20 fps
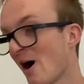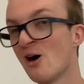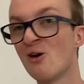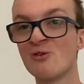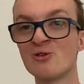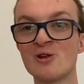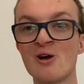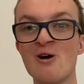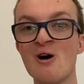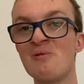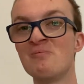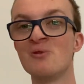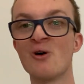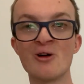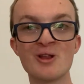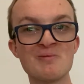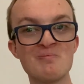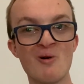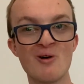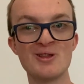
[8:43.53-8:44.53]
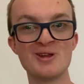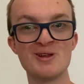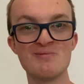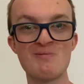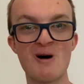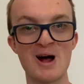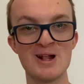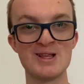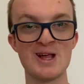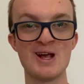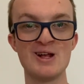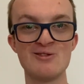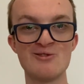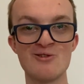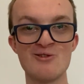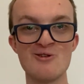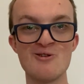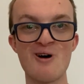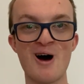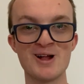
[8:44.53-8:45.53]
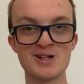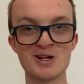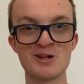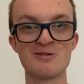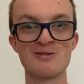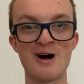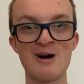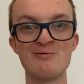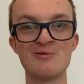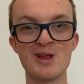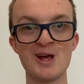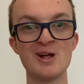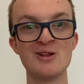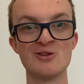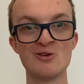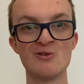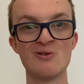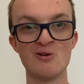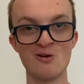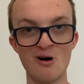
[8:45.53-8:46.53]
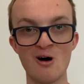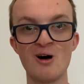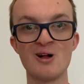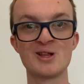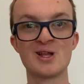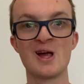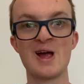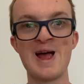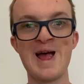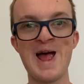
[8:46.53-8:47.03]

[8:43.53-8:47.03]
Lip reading: Also, I'm not sponsored by T2. I just love T2 a lot.